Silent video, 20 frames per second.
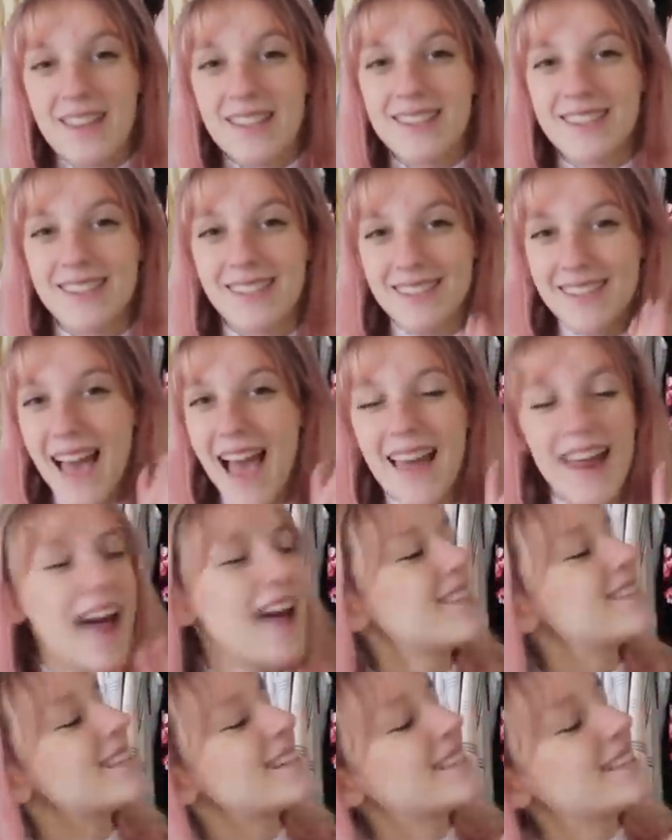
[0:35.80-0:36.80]
So that
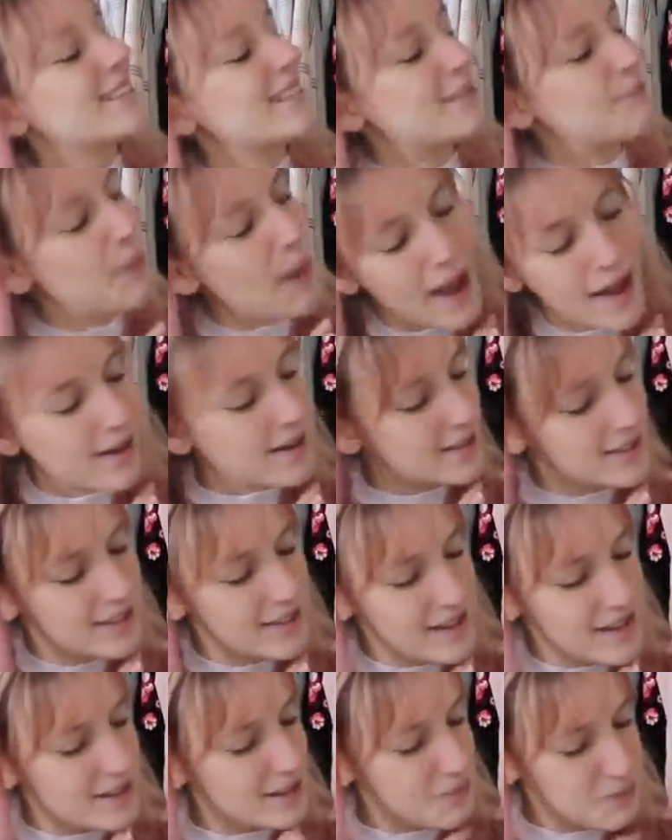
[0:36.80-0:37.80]
has inspired today's